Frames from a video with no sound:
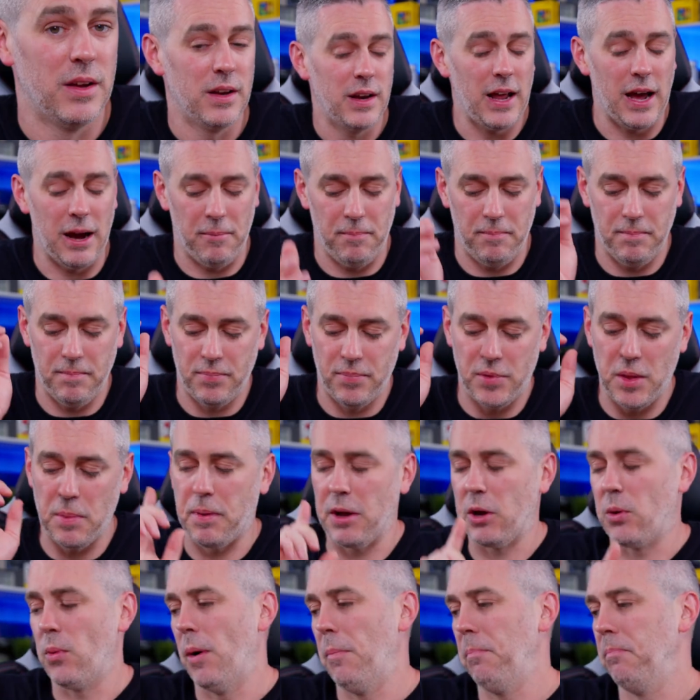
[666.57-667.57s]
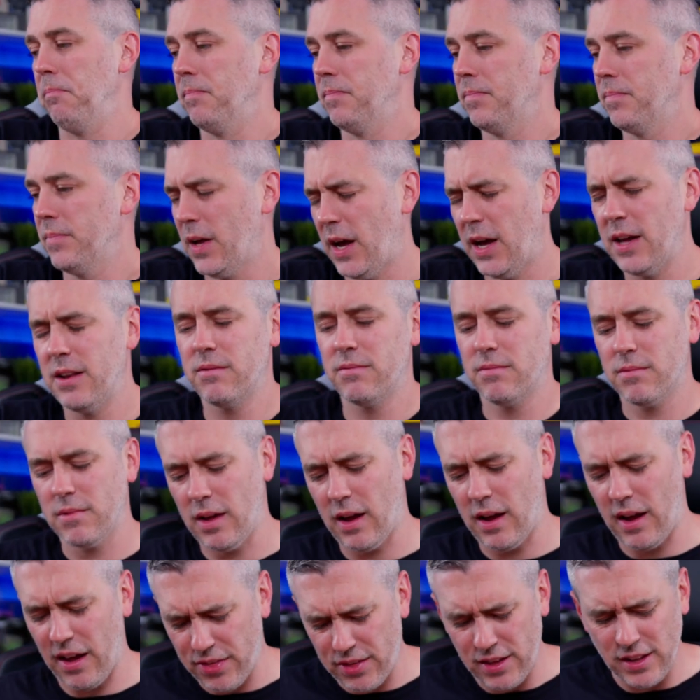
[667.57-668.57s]
Now, the big one, and
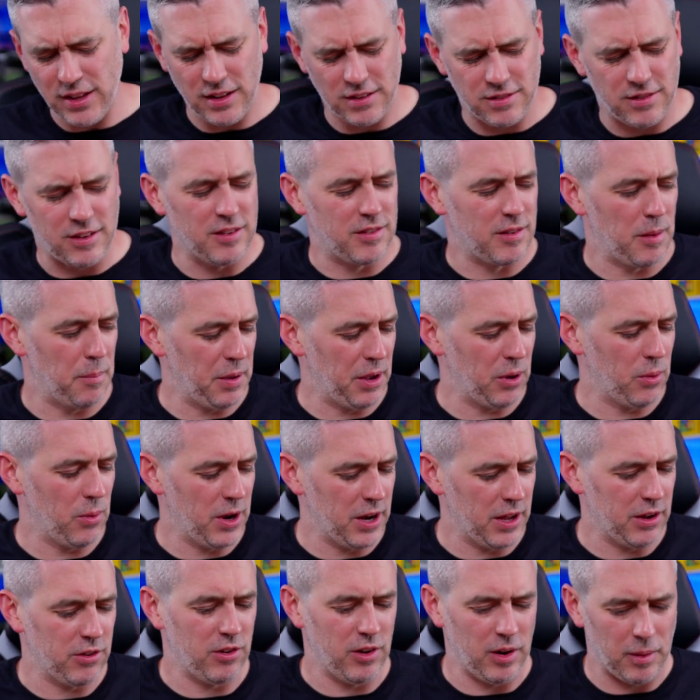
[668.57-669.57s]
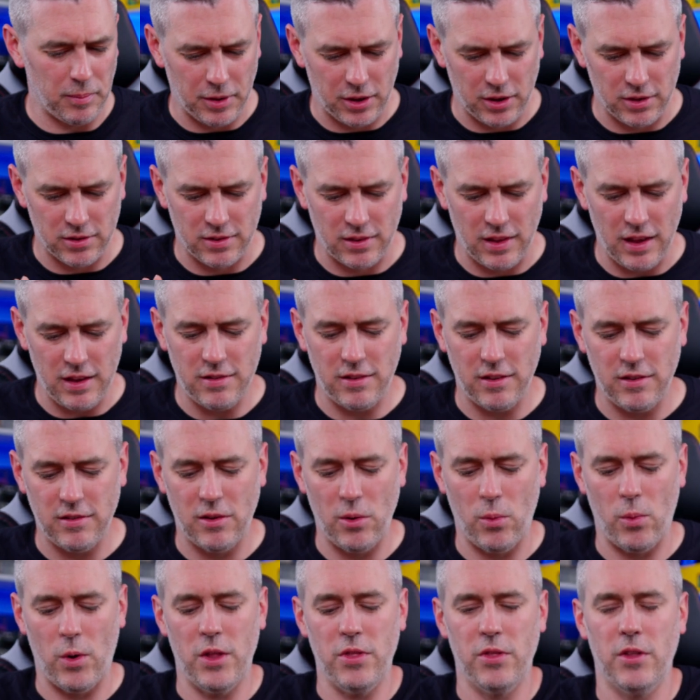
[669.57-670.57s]
I think this is the big one actually, because this is
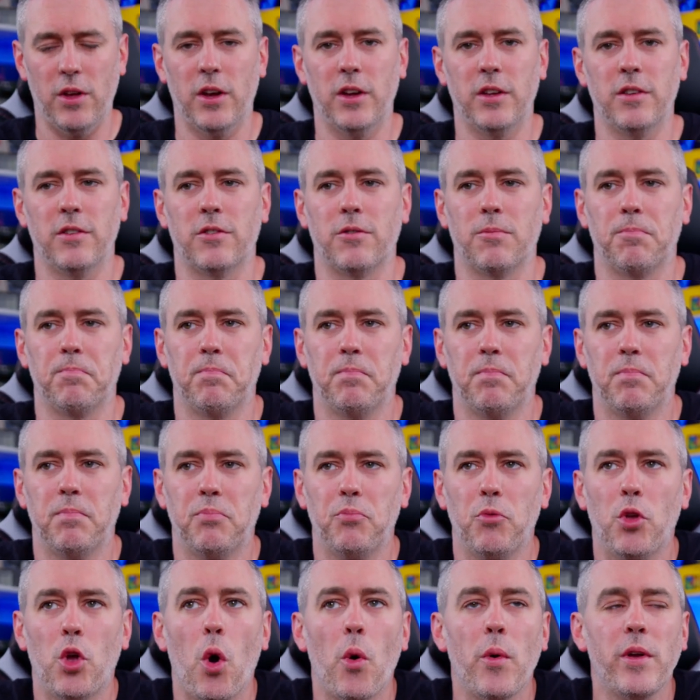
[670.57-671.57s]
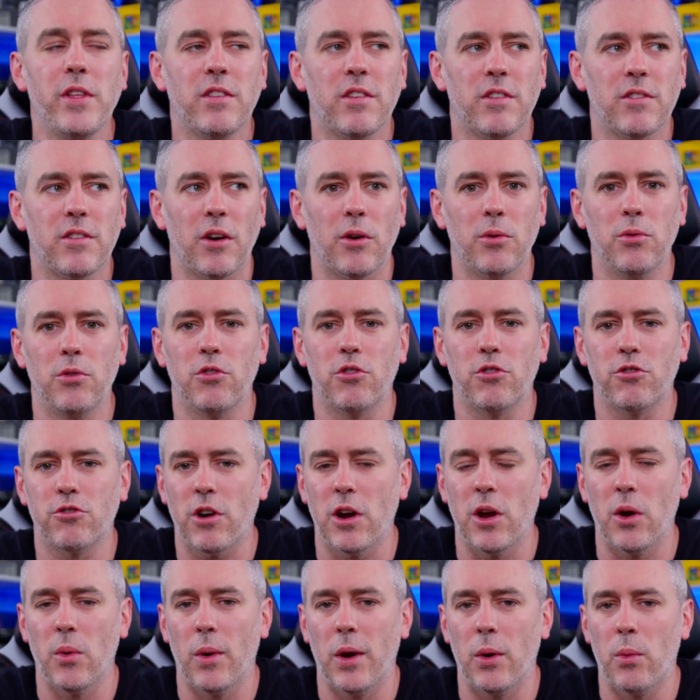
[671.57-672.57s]
the one that is going to tell you
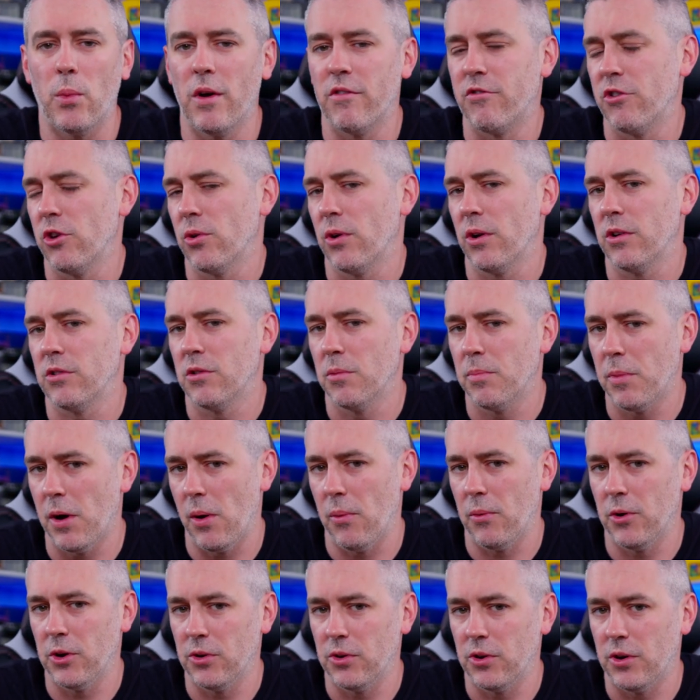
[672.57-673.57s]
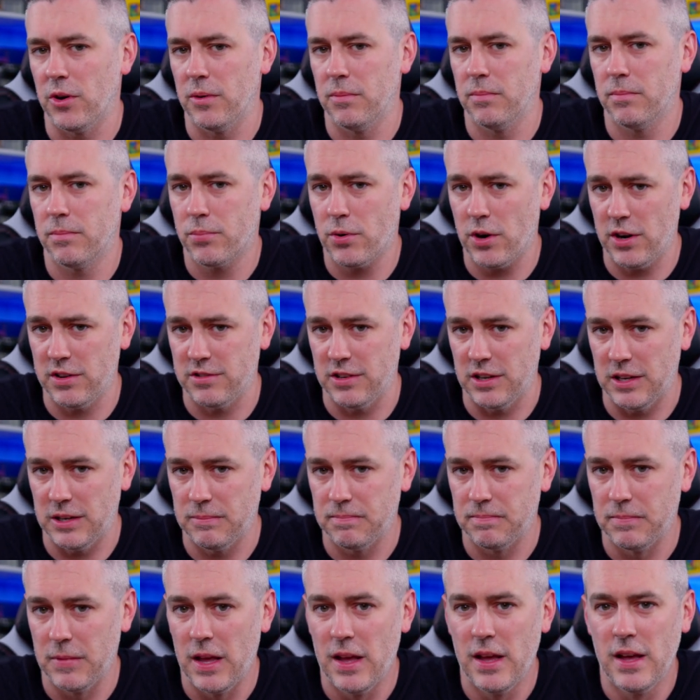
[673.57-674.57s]
straight away whether you're going to buy one or not, pricing.
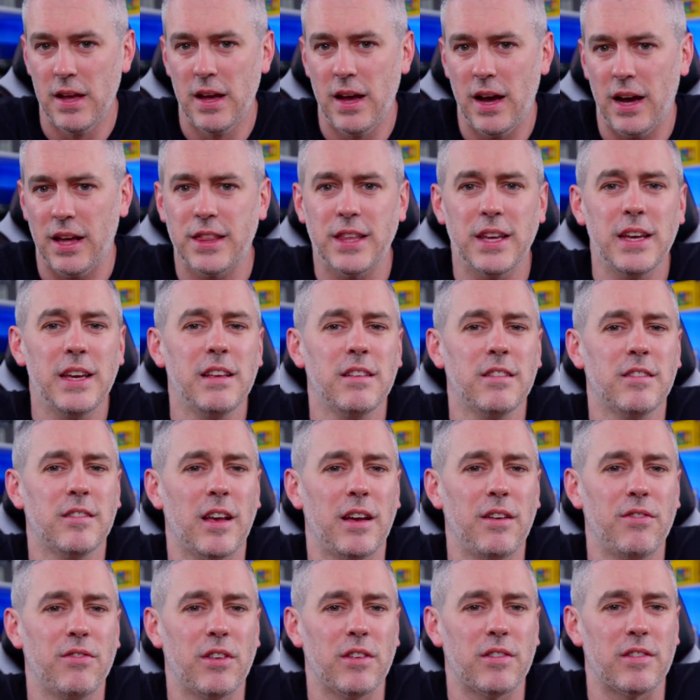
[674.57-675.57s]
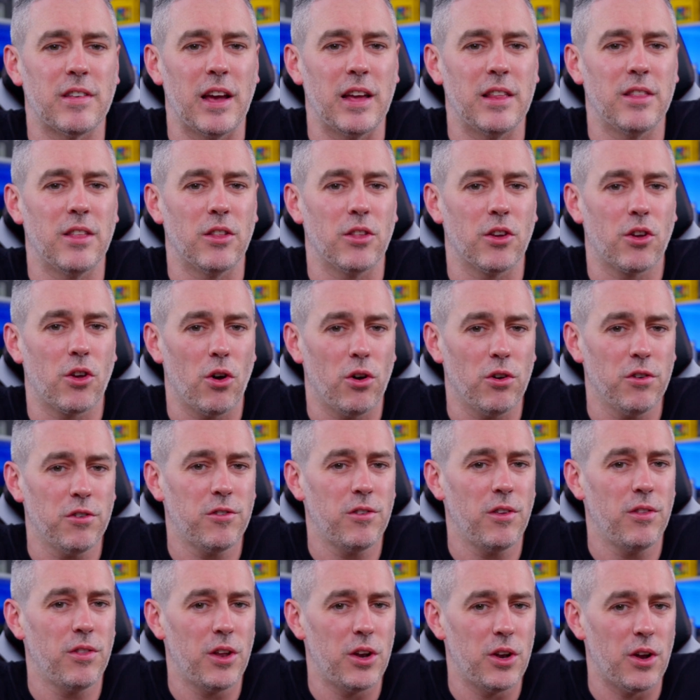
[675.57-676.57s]
I think it's safe to say that the
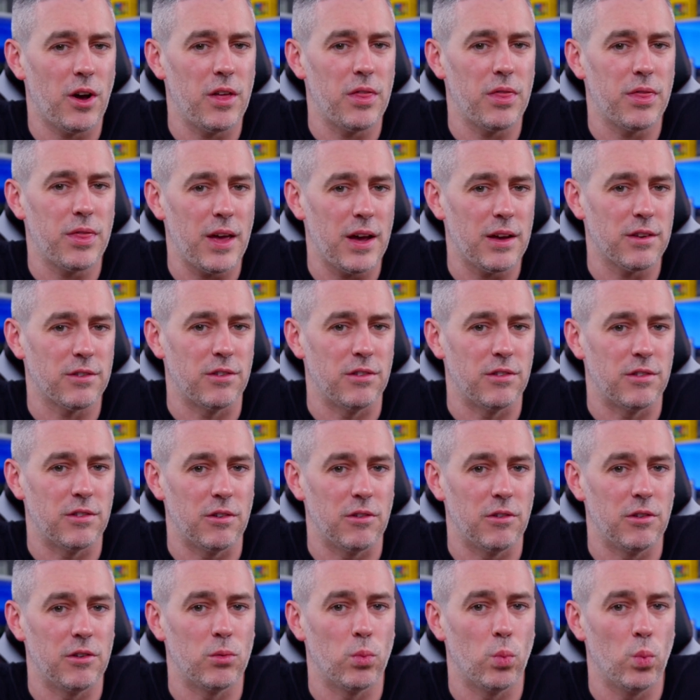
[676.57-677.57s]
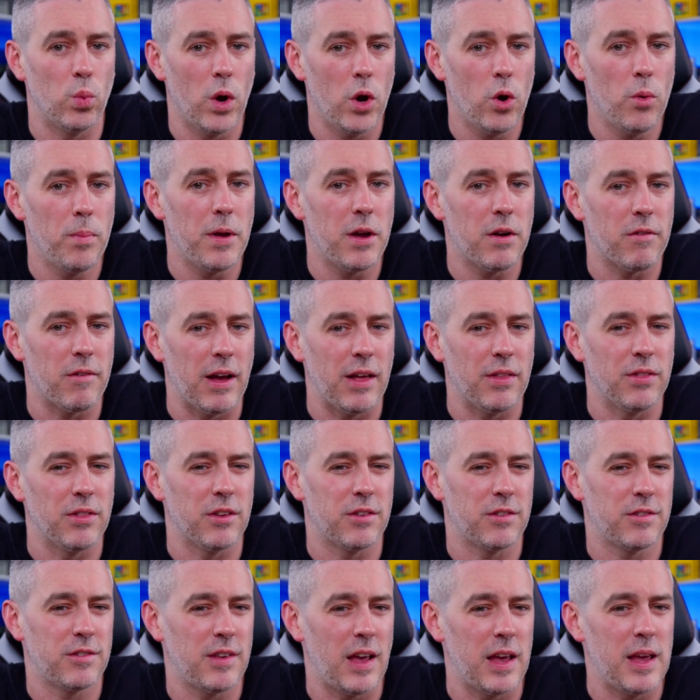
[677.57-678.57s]
cost of the 9000 series will be around the
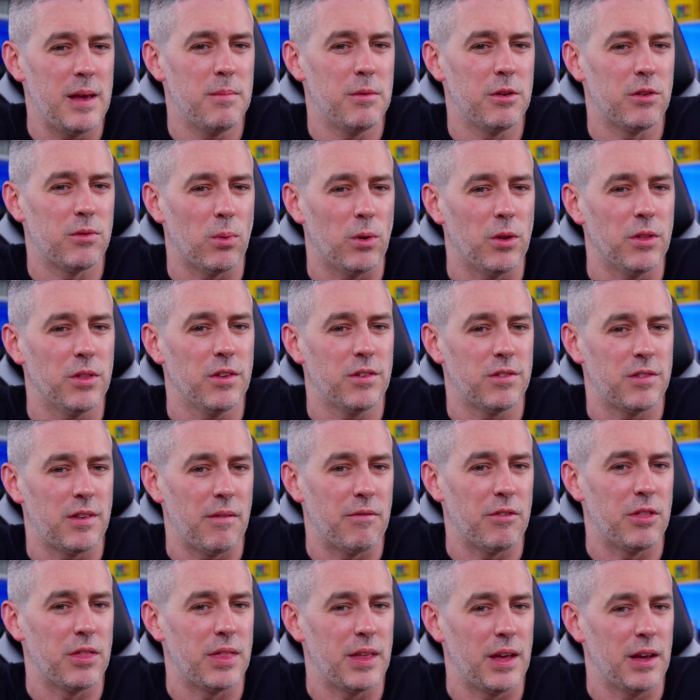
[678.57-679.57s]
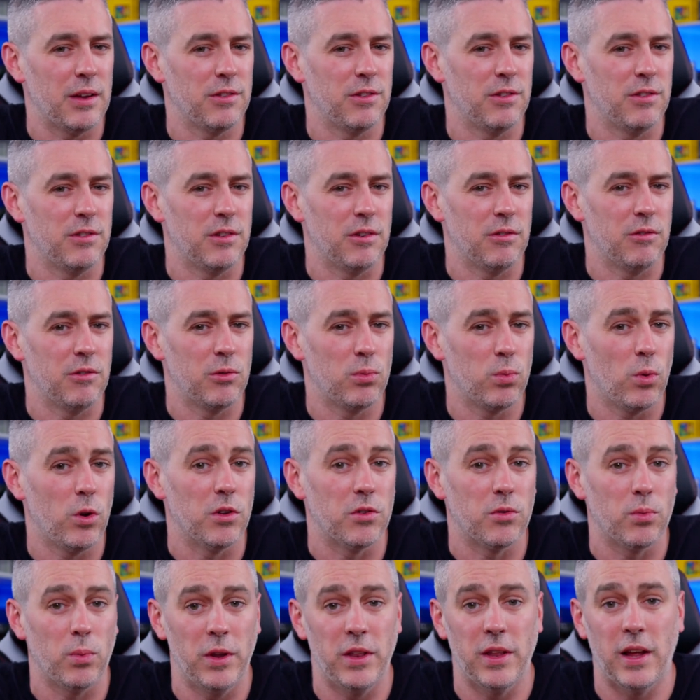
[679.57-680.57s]
same as what the 7000 series
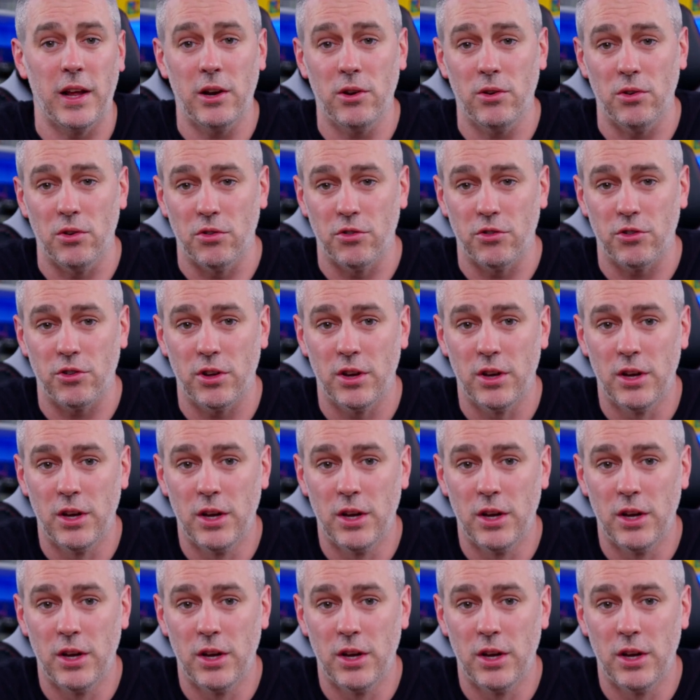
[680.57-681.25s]
was when that launched,